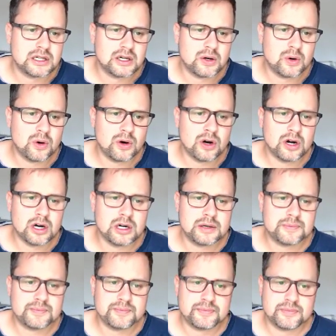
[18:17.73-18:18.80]
or
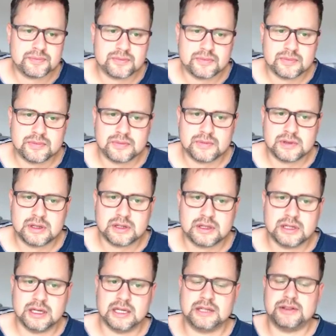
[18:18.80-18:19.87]

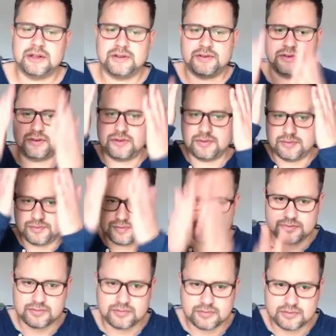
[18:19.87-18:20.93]
like this
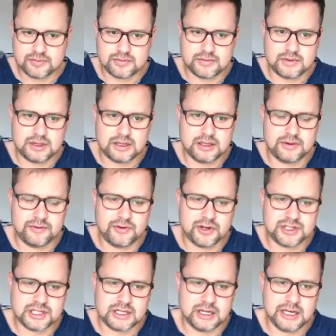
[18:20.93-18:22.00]

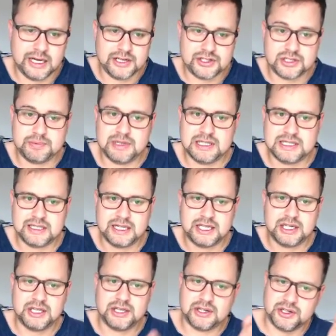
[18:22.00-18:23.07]
vertical line just means like
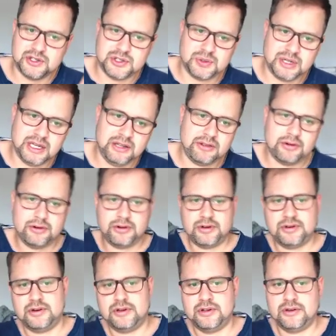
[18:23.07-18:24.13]
you do either
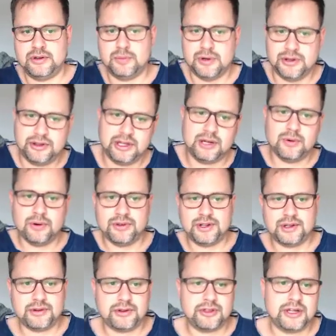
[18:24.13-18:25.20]
the one thing or
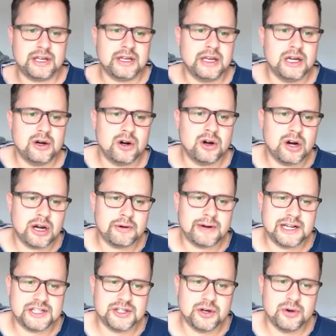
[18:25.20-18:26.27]
the other thing, or I
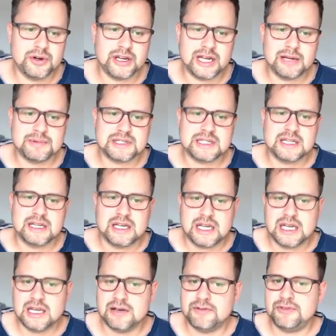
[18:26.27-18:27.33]
write no names
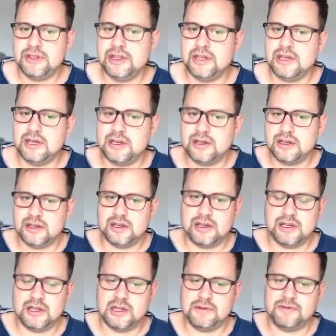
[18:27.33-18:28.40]
if
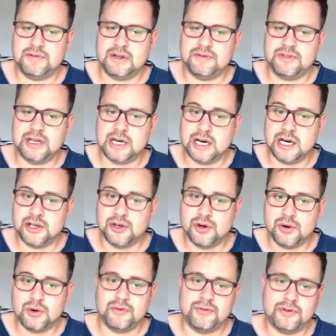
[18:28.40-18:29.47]
there are
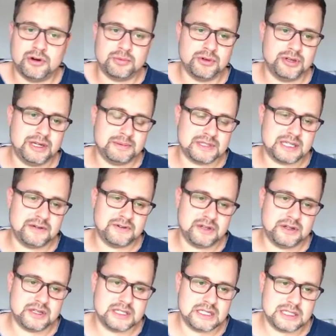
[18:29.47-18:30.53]
no variable names given
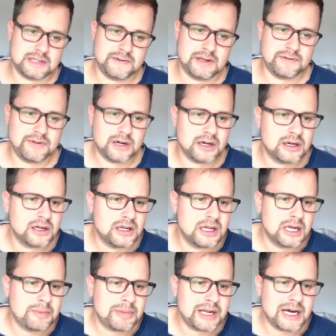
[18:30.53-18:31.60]
in the CSV file.
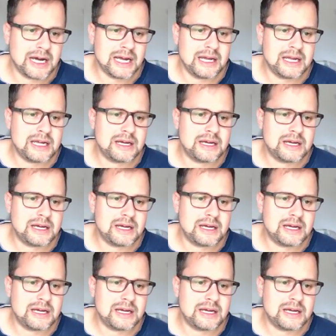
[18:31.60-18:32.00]
But I